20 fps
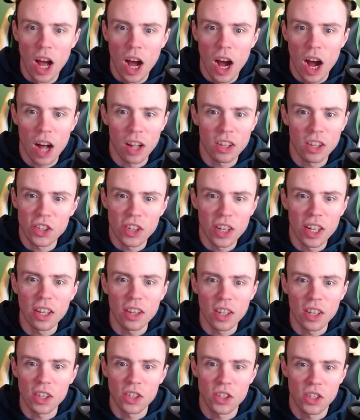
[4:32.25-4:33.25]
Honestly,
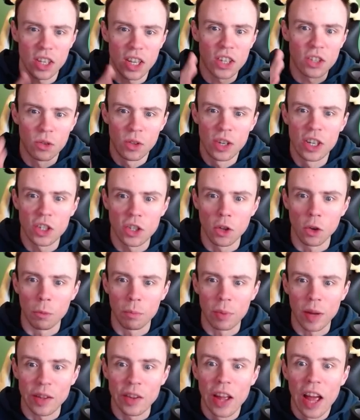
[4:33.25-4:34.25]
this is really
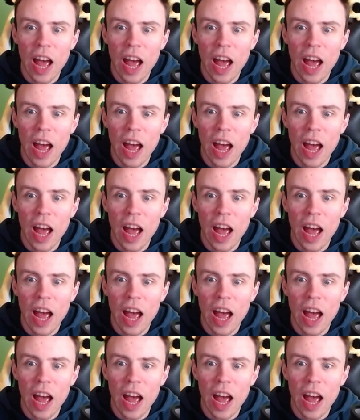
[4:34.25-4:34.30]
stupid.